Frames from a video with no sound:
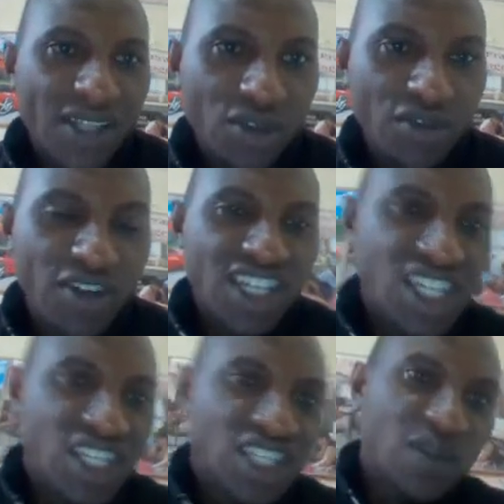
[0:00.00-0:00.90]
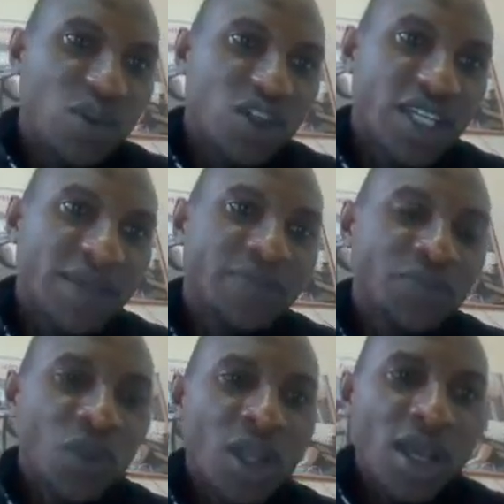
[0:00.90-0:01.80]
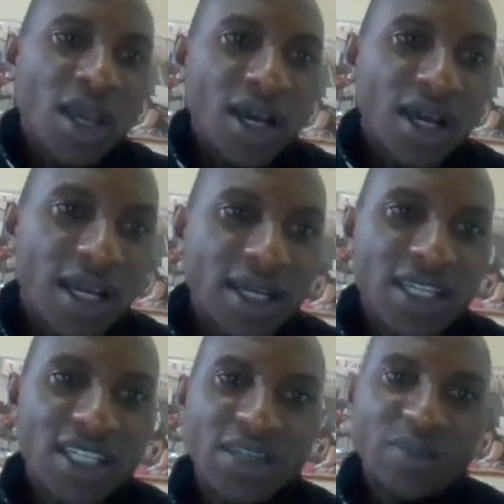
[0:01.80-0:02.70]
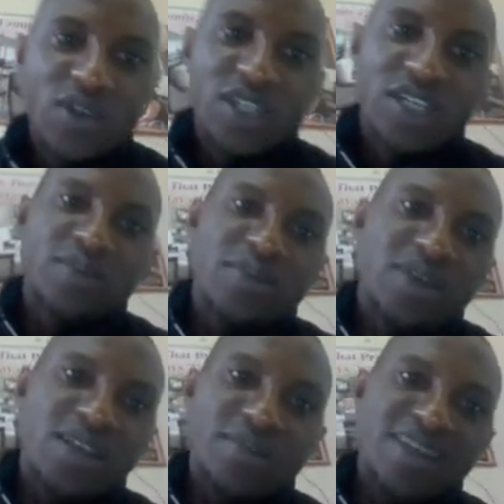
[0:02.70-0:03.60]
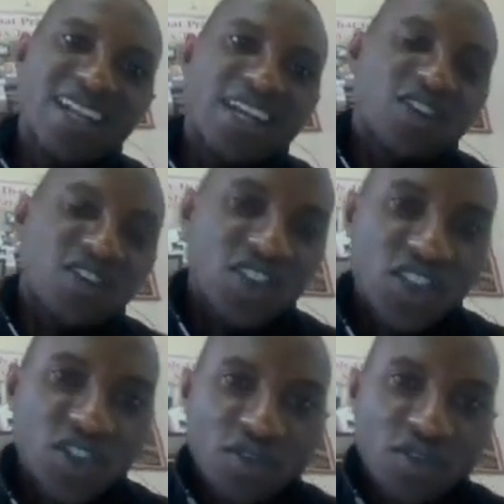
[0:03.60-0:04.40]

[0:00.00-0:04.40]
of a DC motor. A DC motor mainly consists of